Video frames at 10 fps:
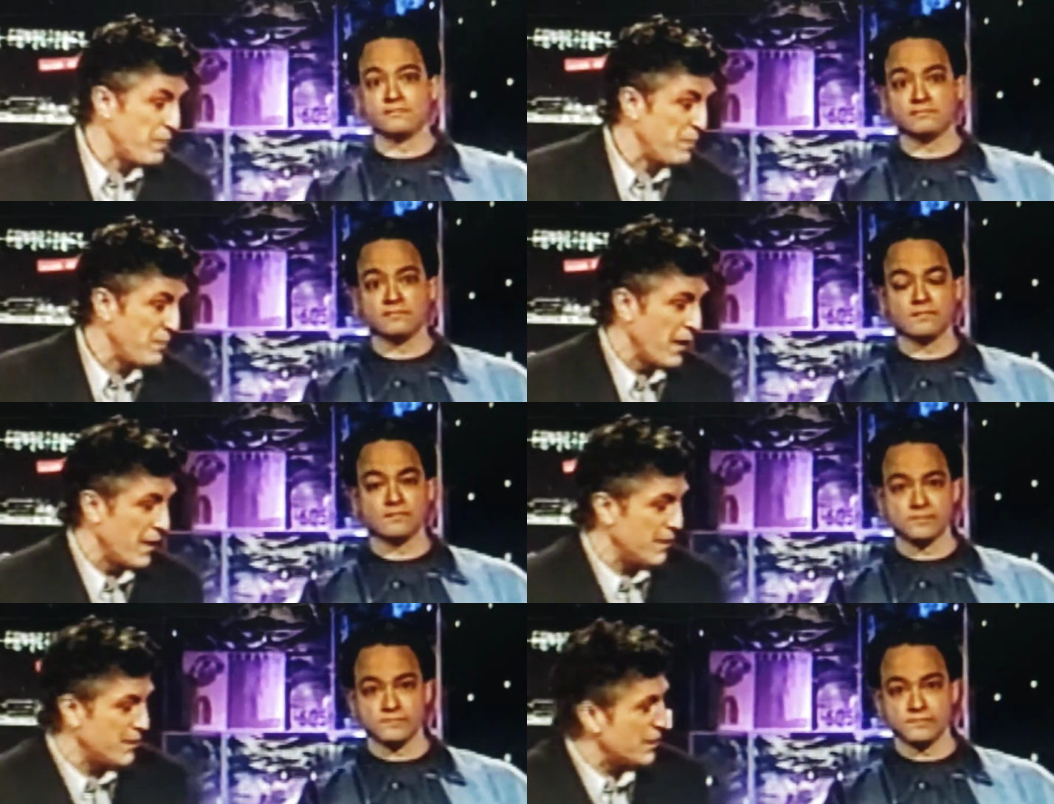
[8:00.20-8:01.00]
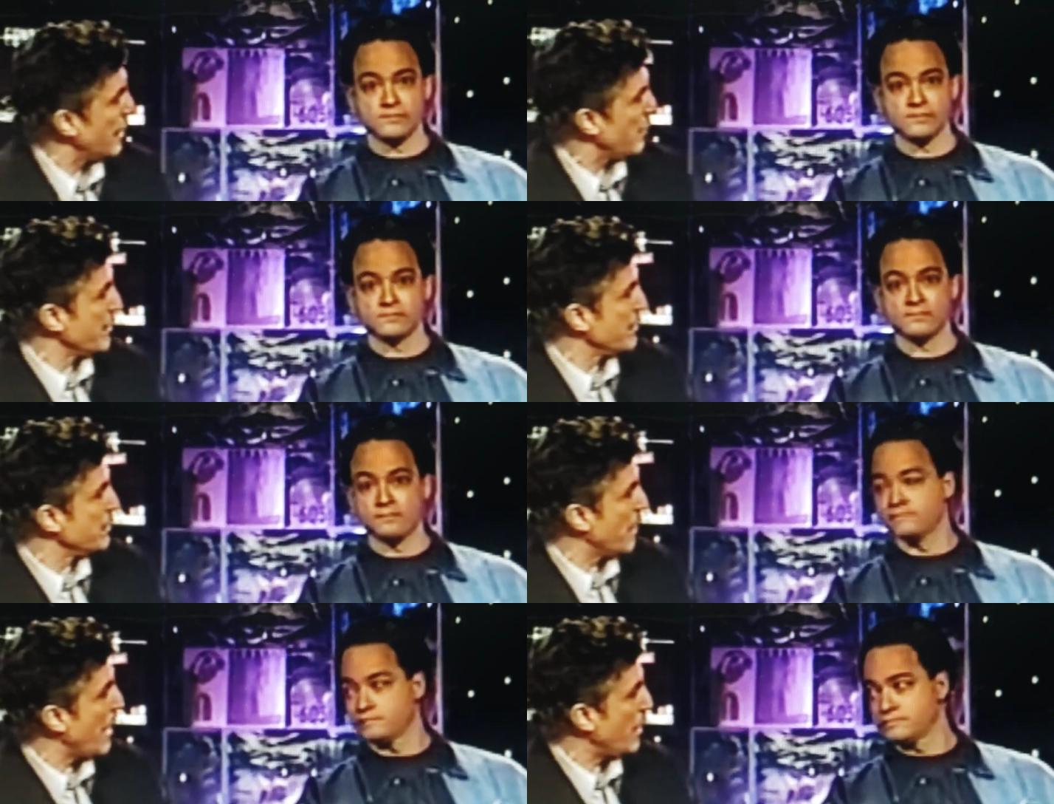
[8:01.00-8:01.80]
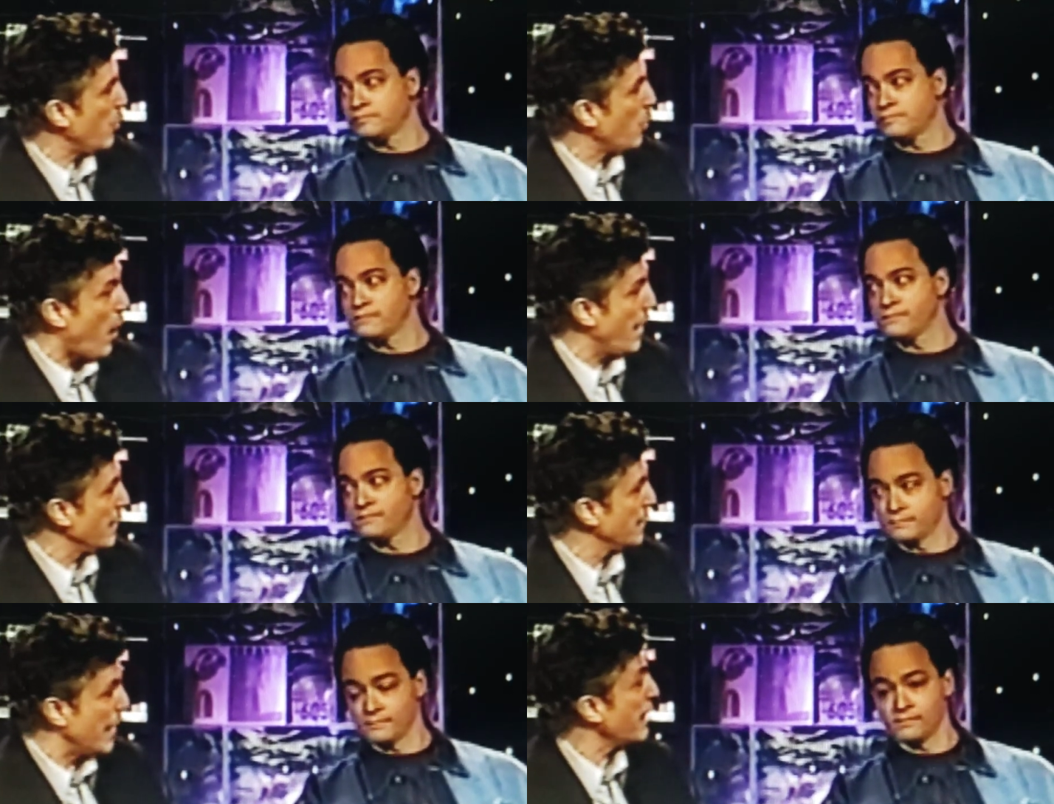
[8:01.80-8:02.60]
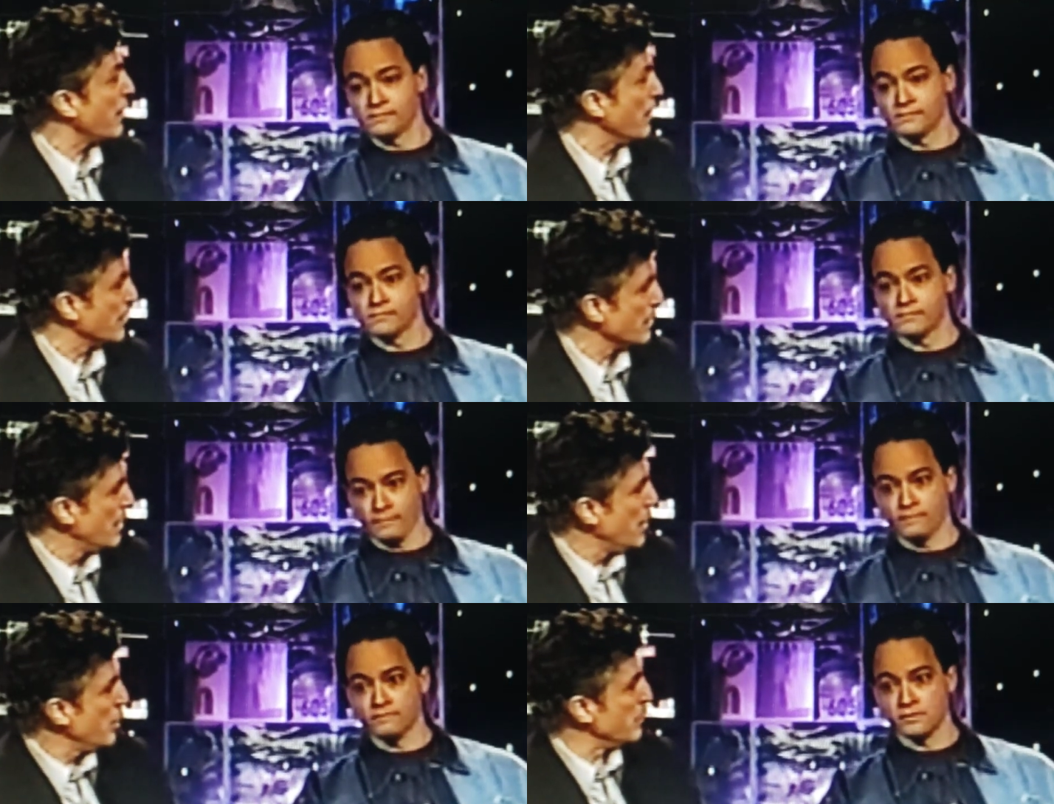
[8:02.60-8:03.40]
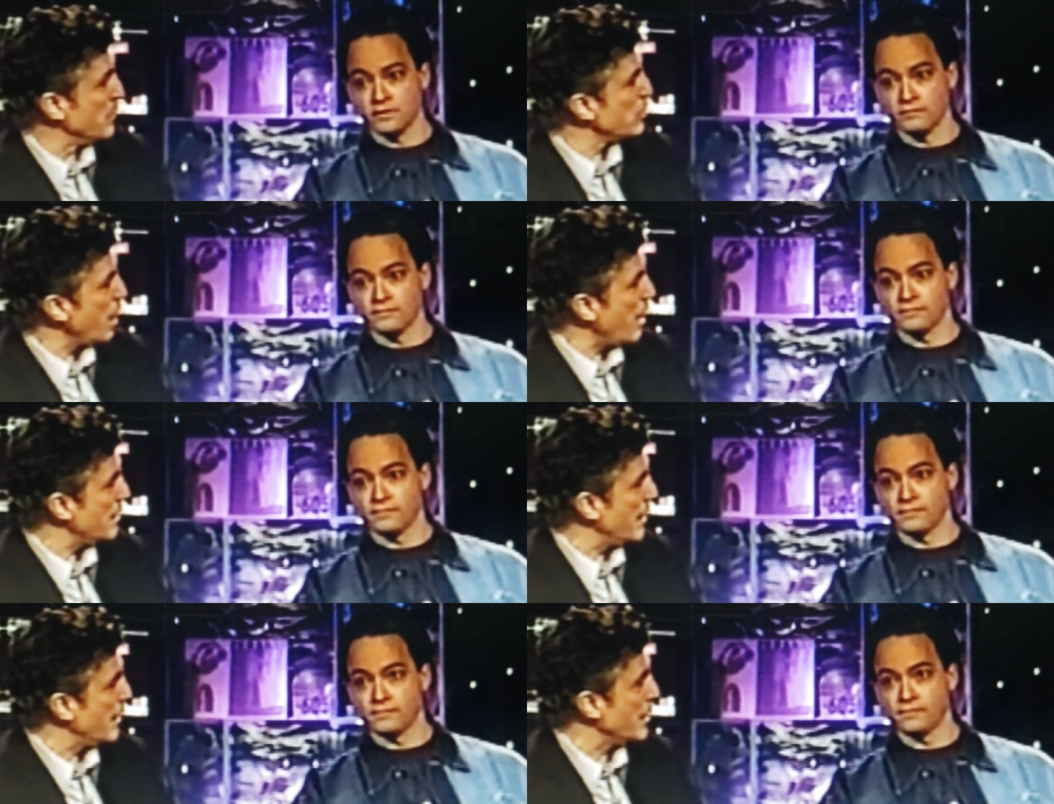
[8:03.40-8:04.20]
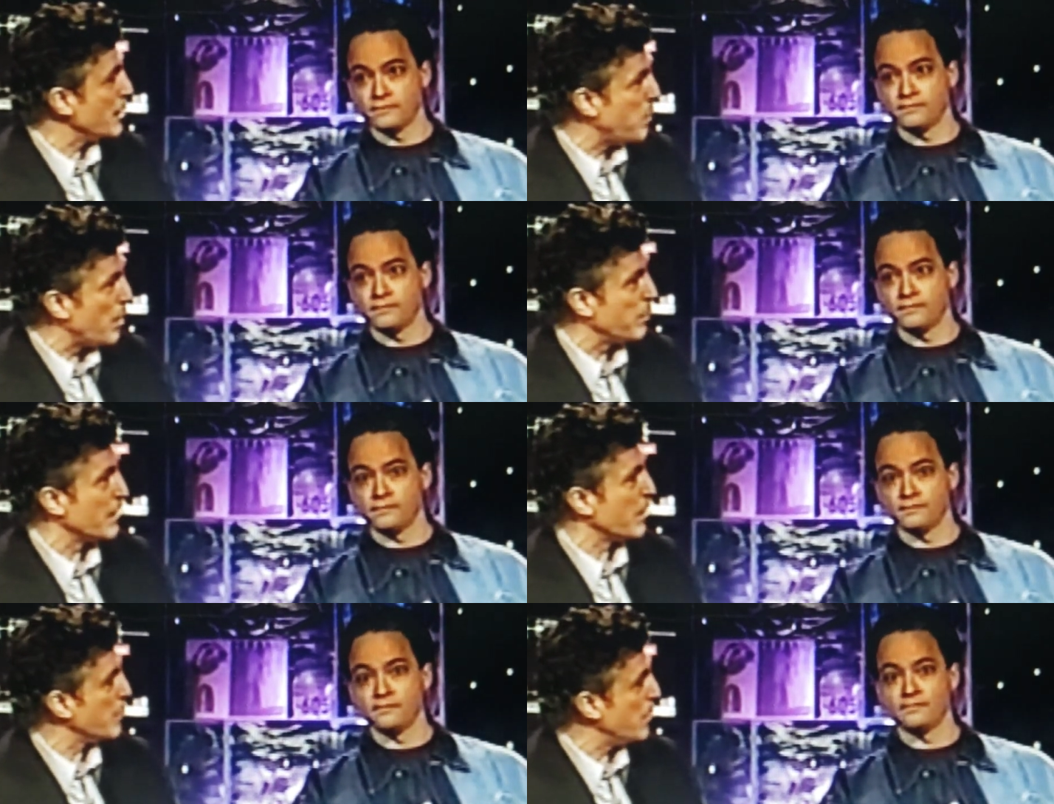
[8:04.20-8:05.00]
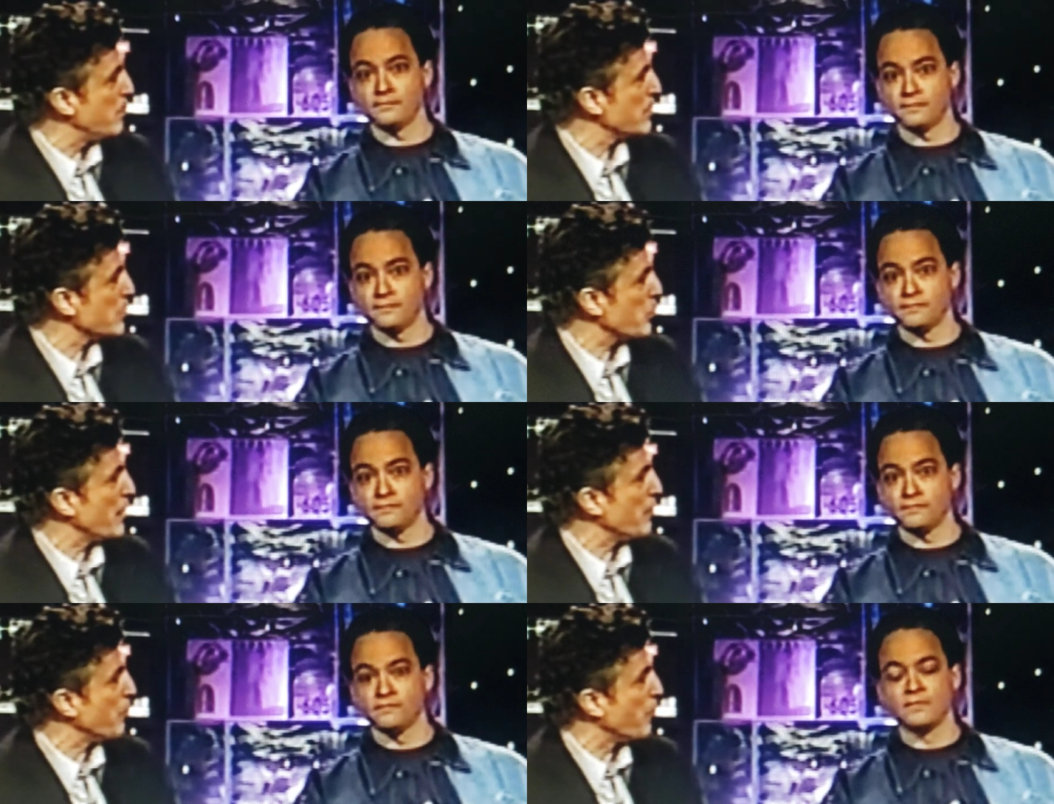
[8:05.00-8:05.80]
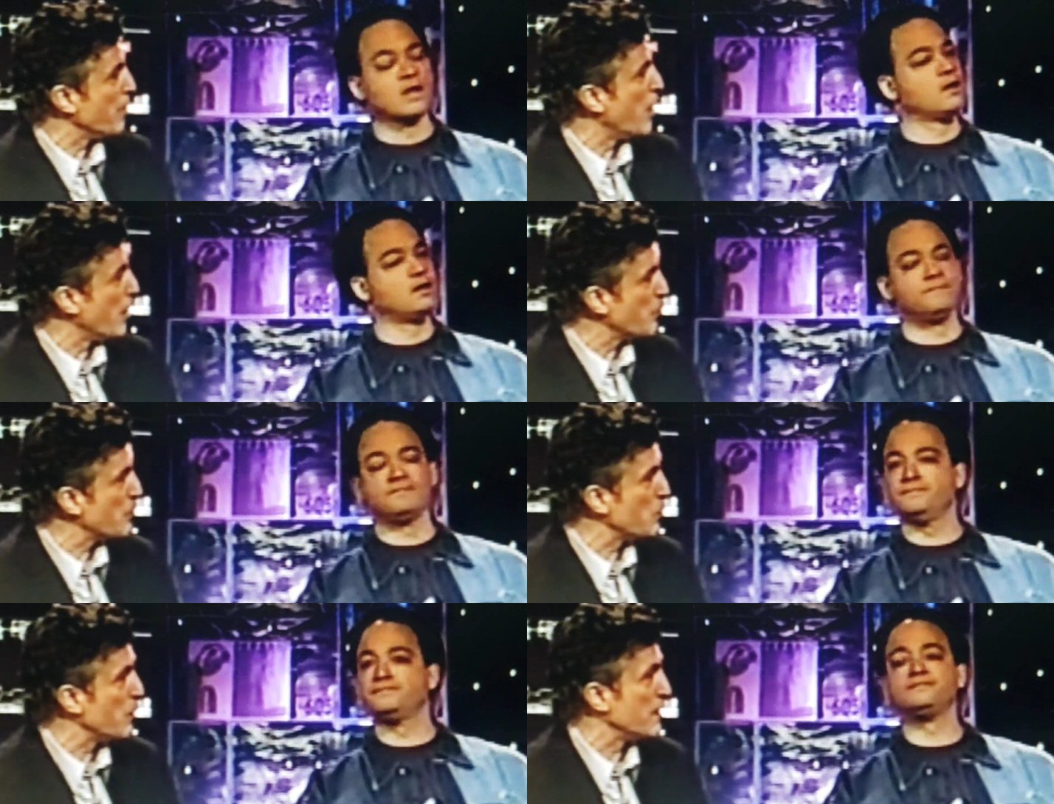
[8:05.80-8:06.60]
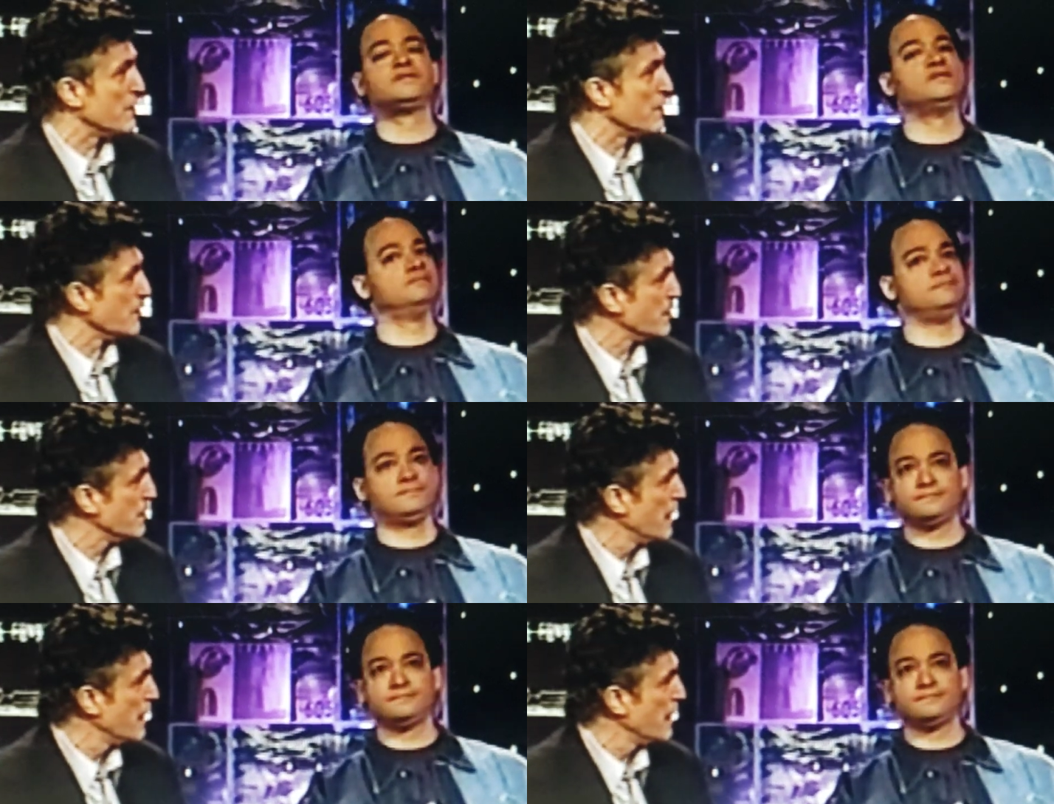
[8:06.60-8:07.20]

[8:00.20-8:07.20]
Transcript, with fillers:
Speaker 1: uh, celebrities, black or white, any color who've been shot dead in public on a public street in front of hundreds of witnesses.